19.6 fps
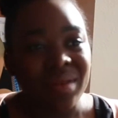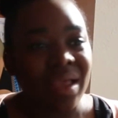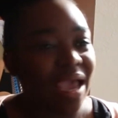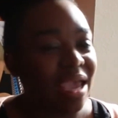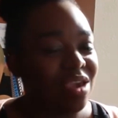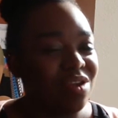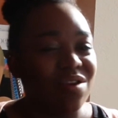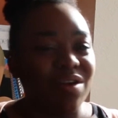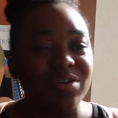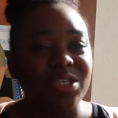
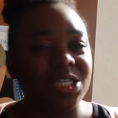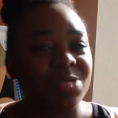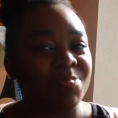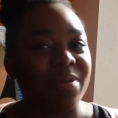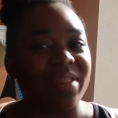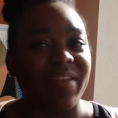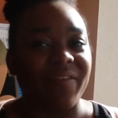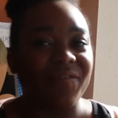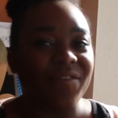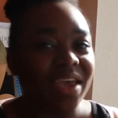And just
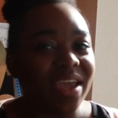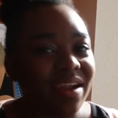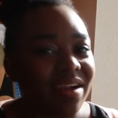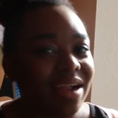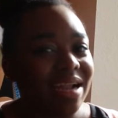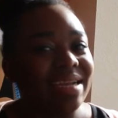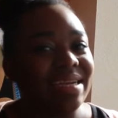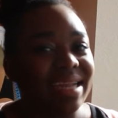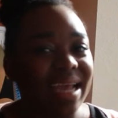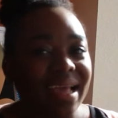put the fear
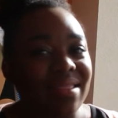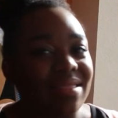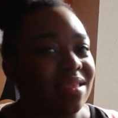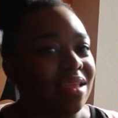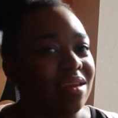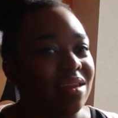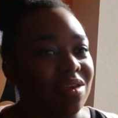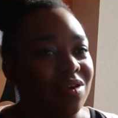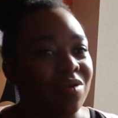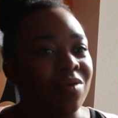of death
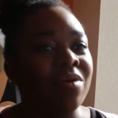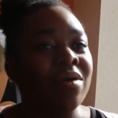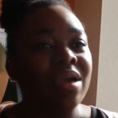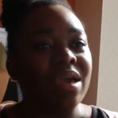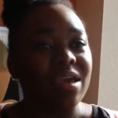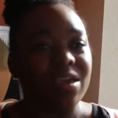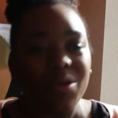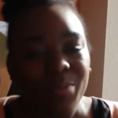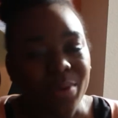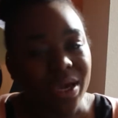into you.
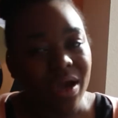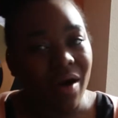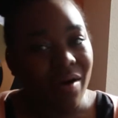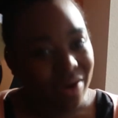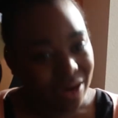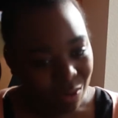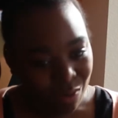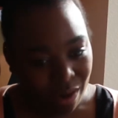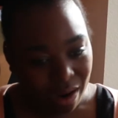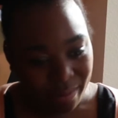And you be
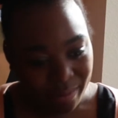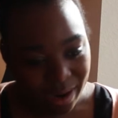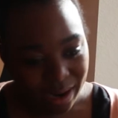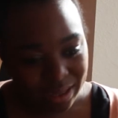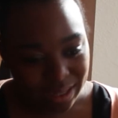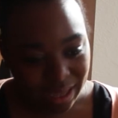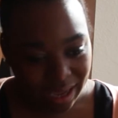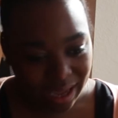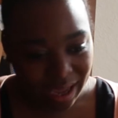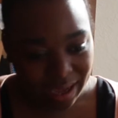going to Walmart like,